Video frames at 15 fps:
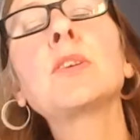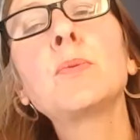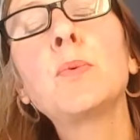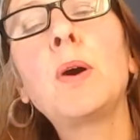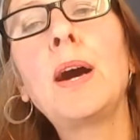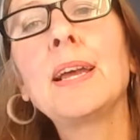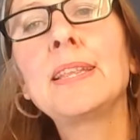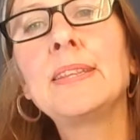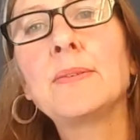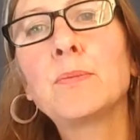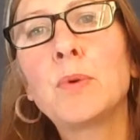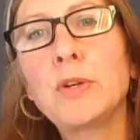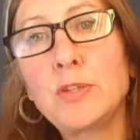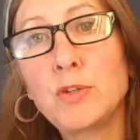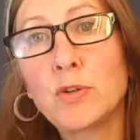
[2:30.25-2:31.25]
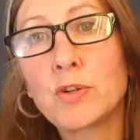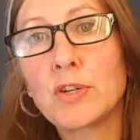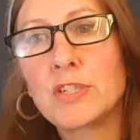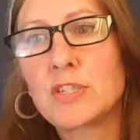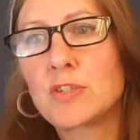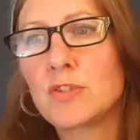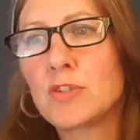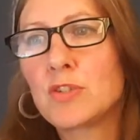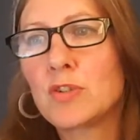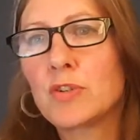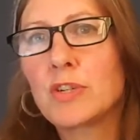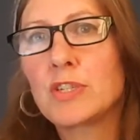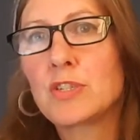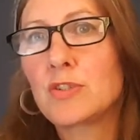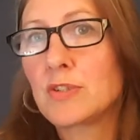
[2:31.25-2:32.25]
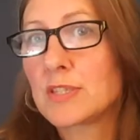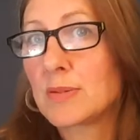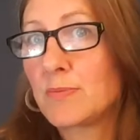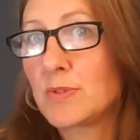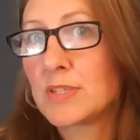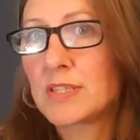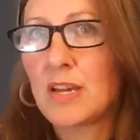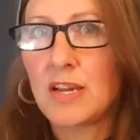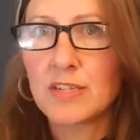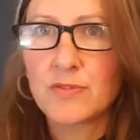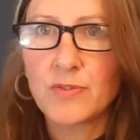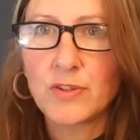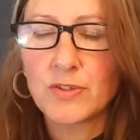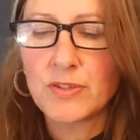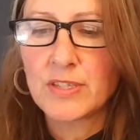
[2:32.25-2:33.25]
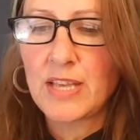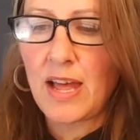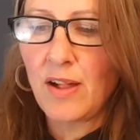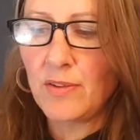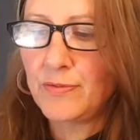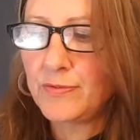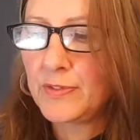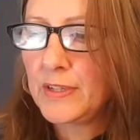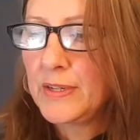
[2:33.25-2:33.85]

So what, I, what you're going to do is you're going to do some research for yourself.